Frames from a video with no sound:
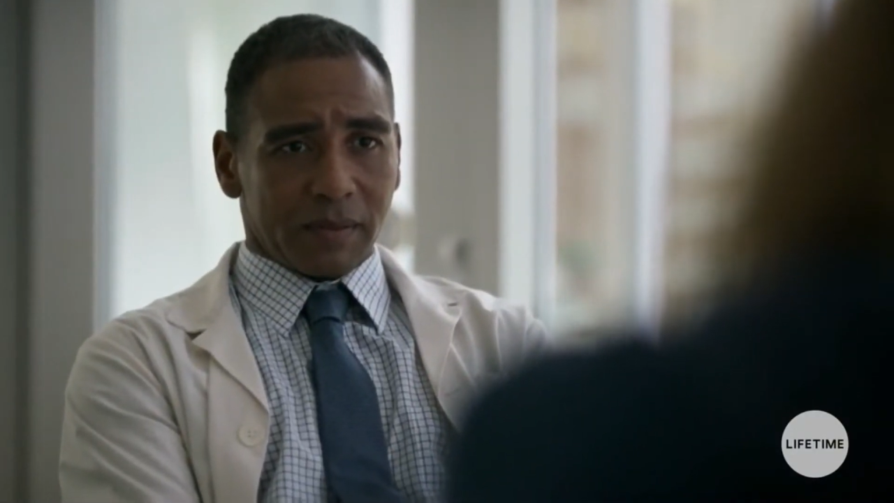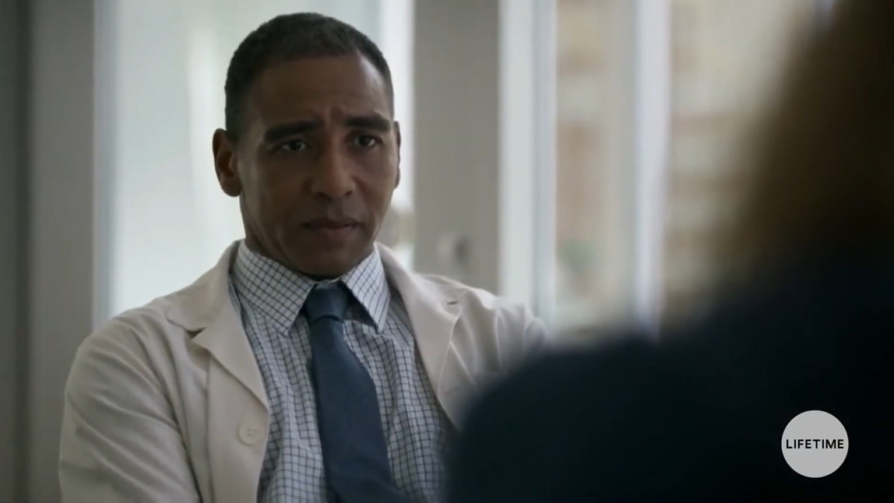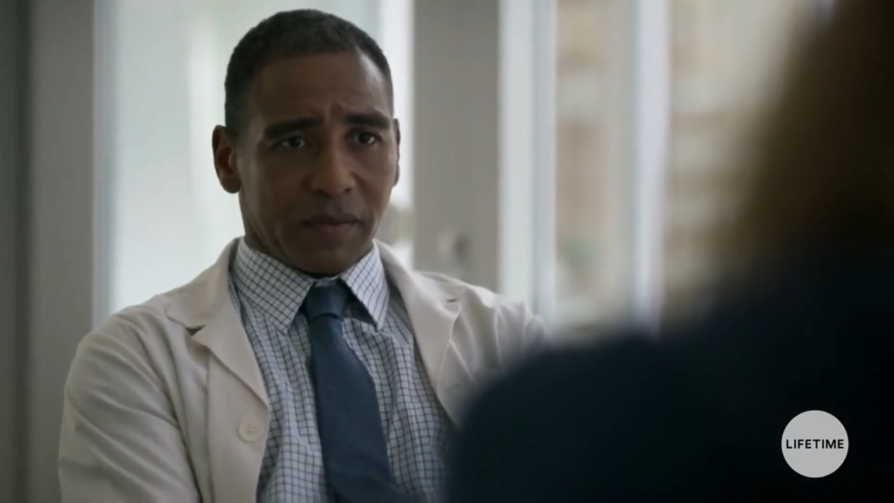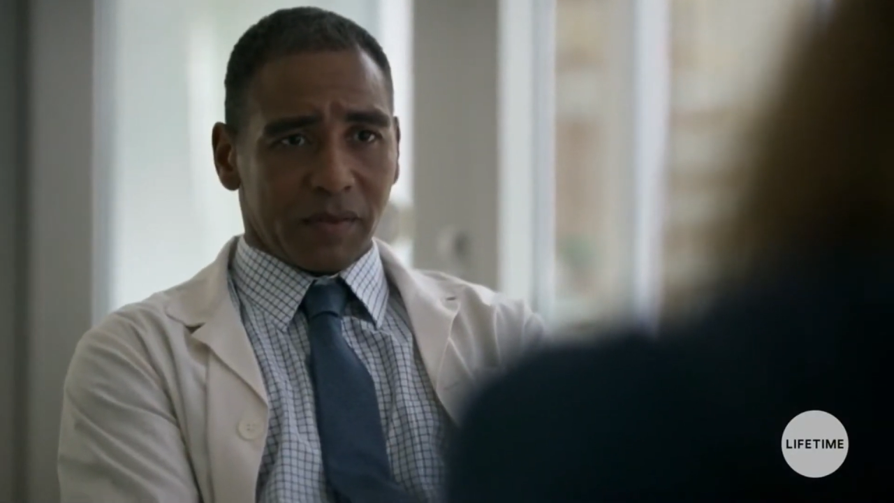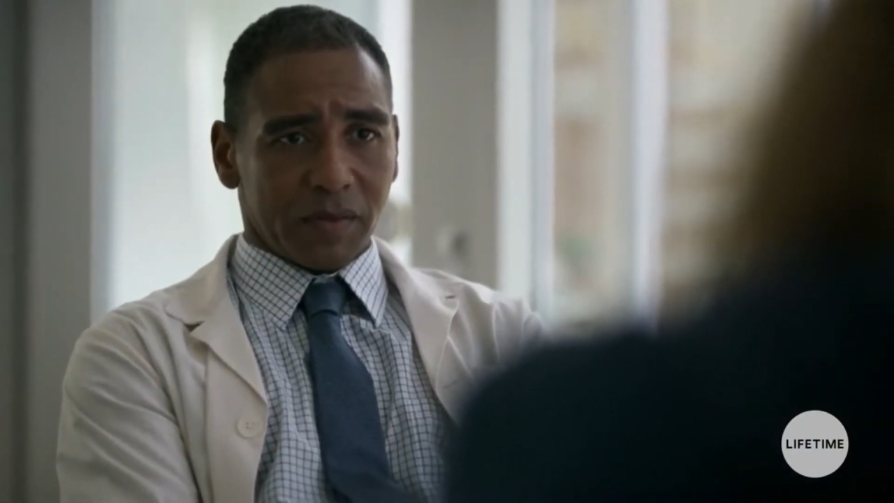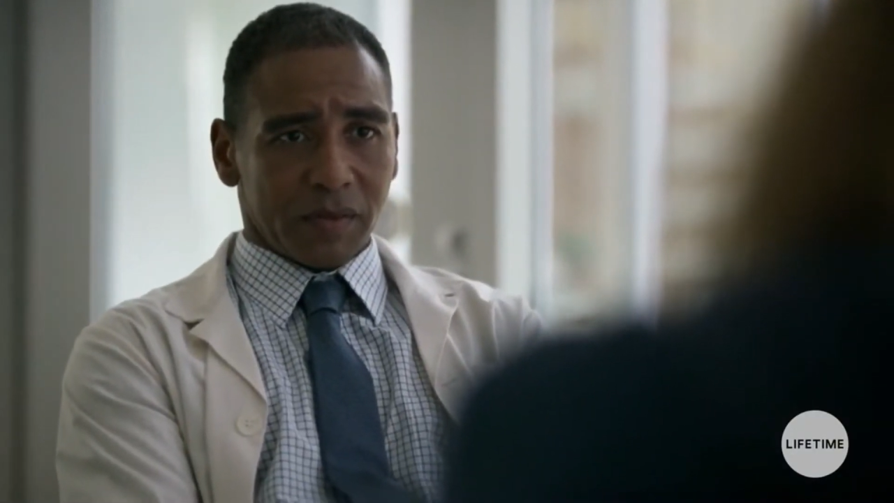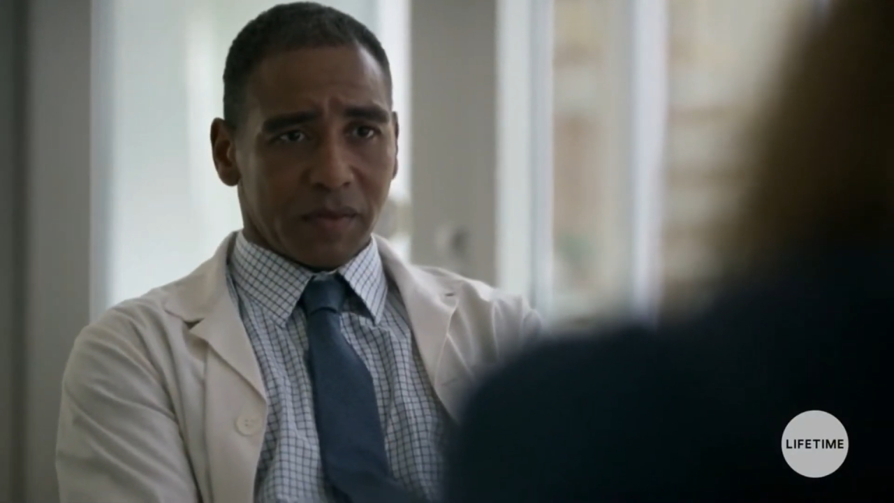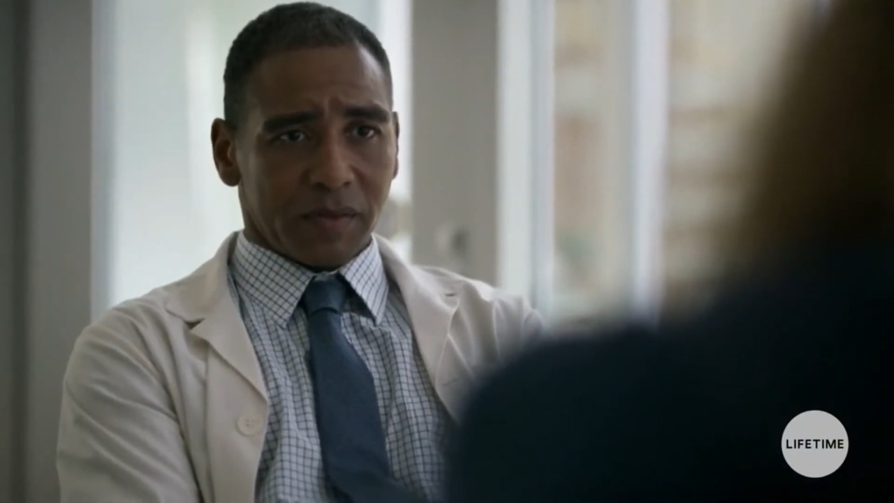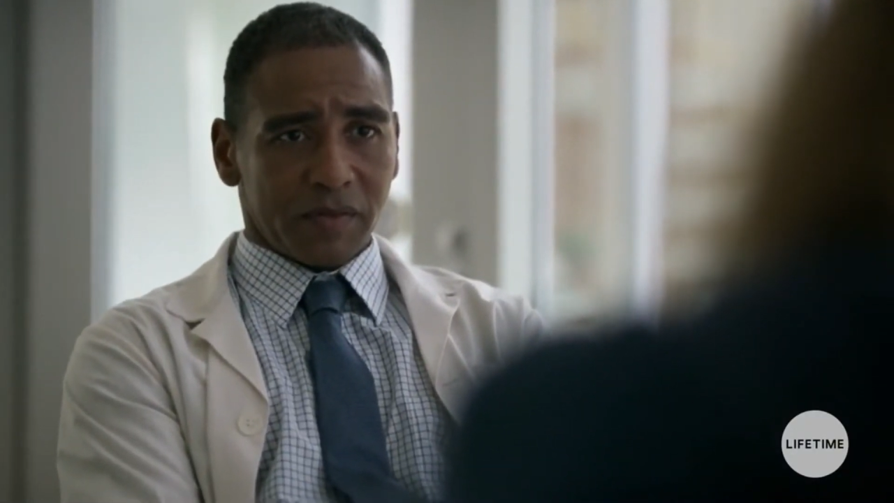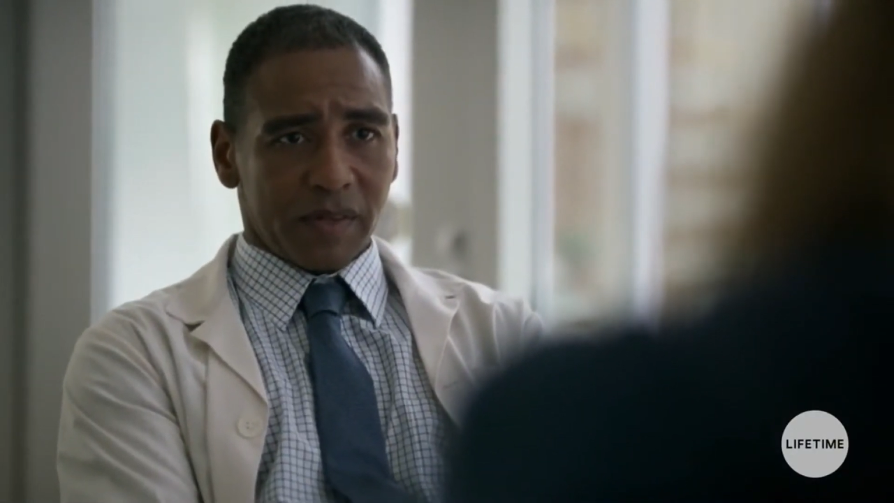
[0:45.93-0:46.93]
your visitors
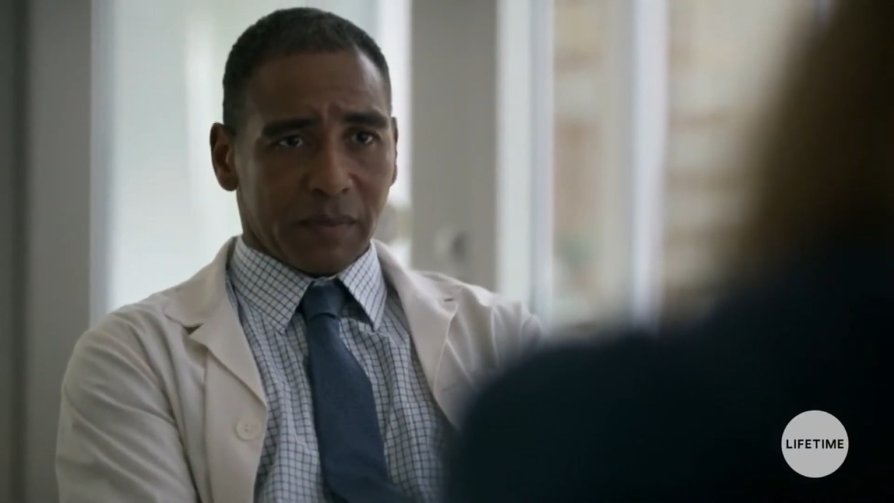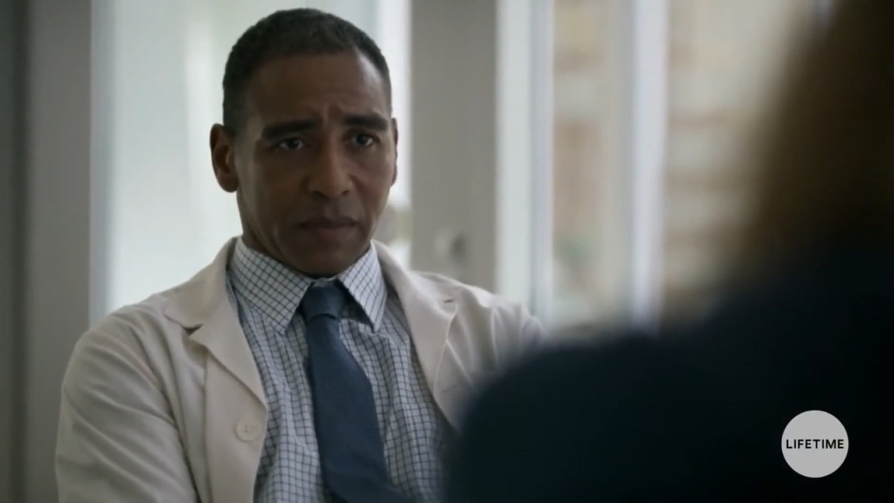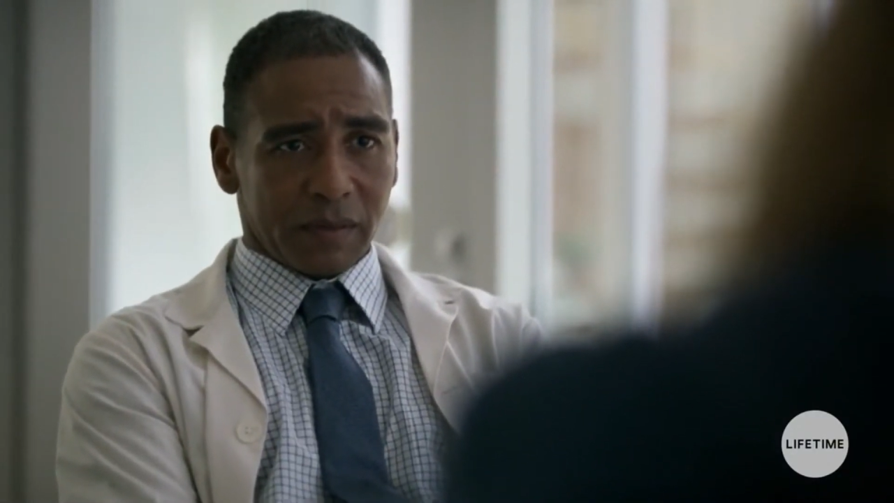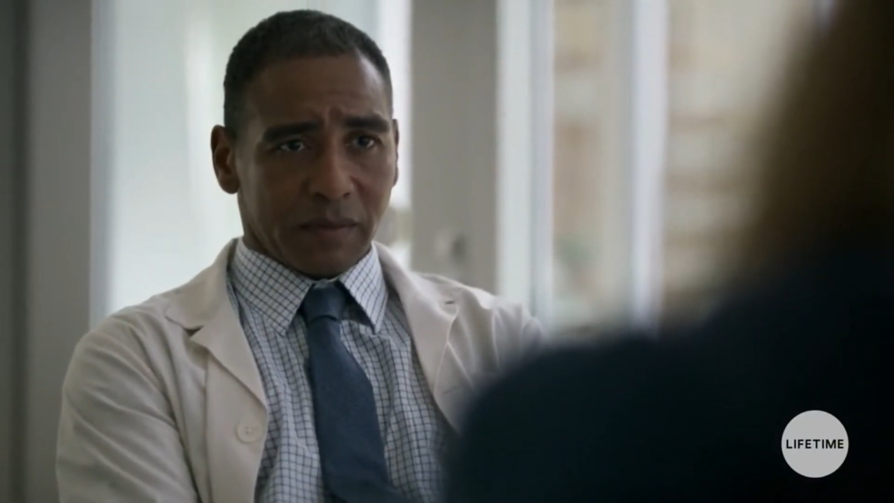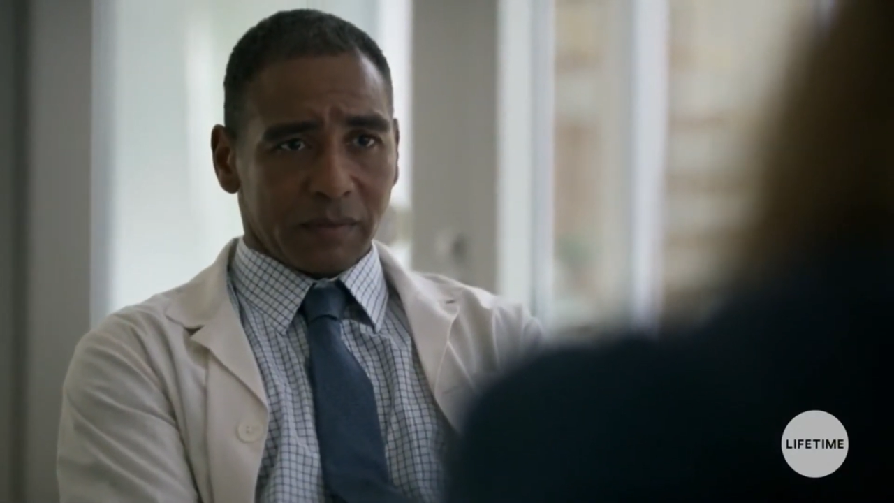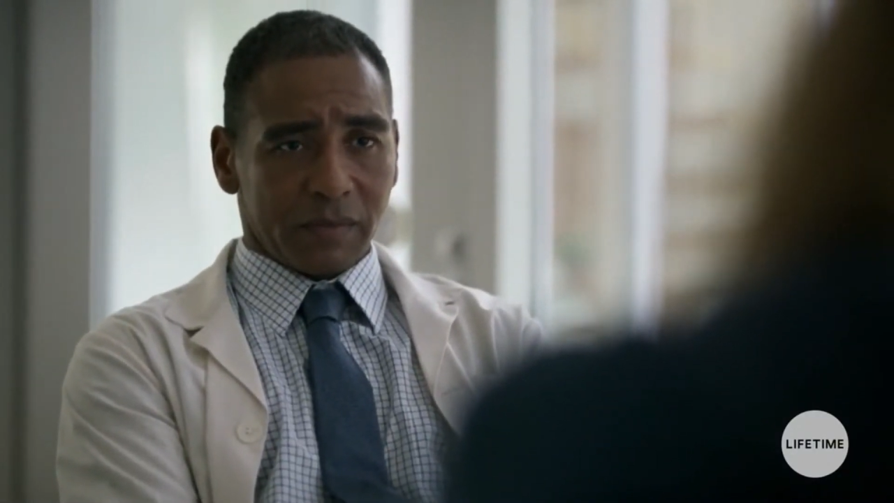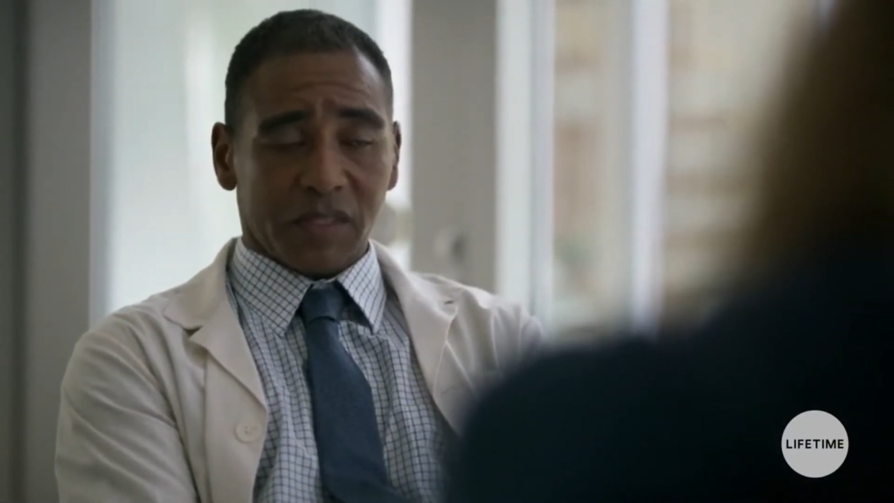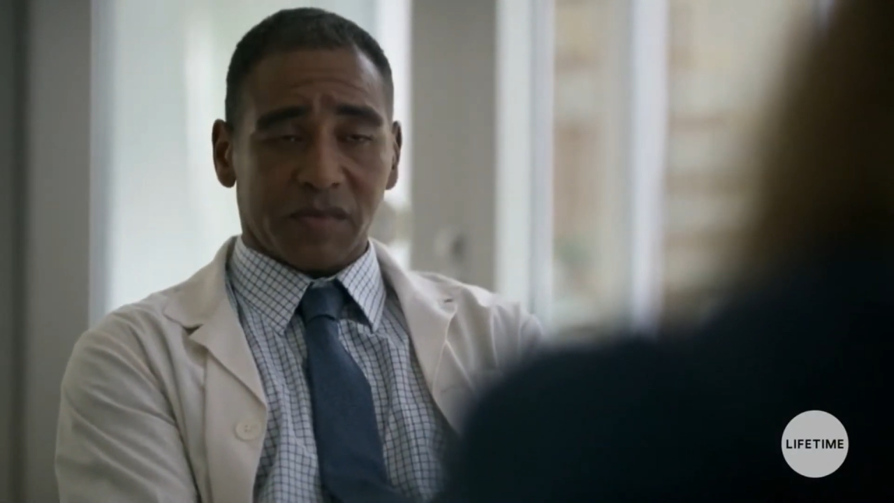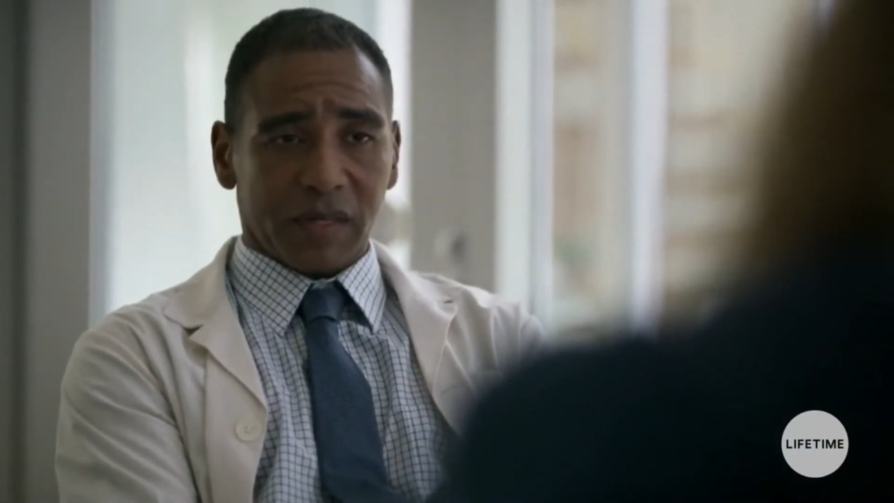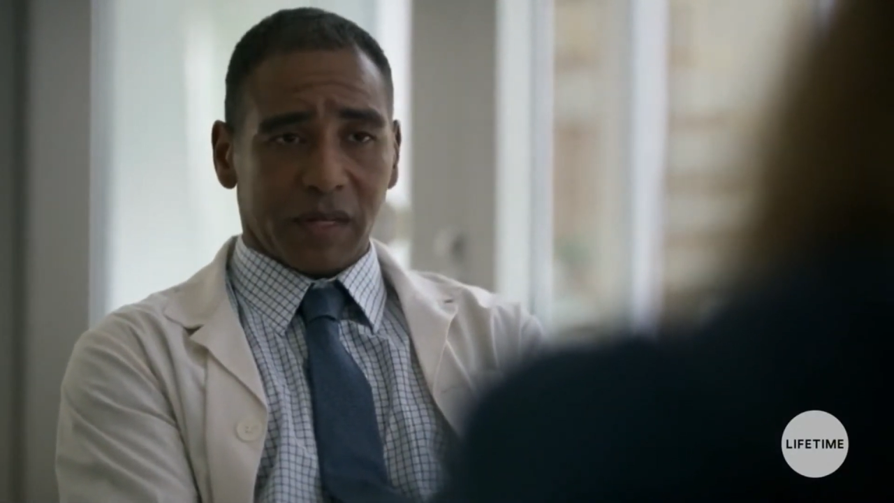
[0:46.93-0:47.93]
to family,
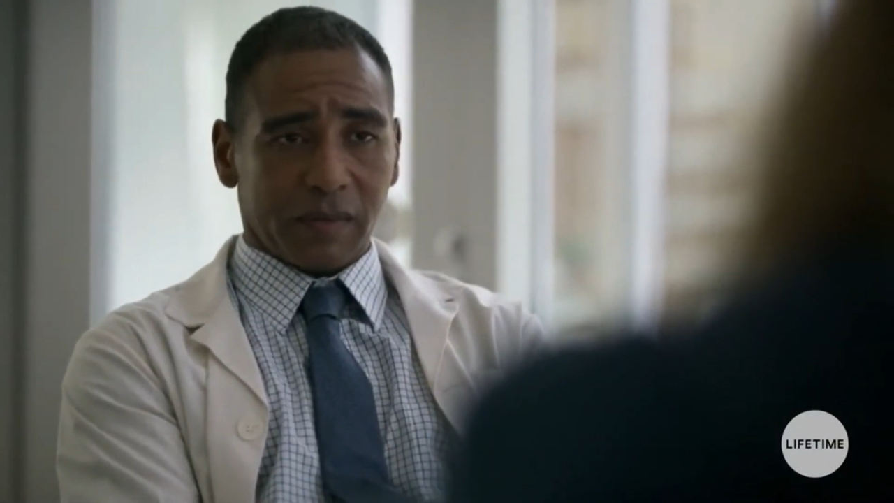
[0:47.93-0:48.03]
just for now.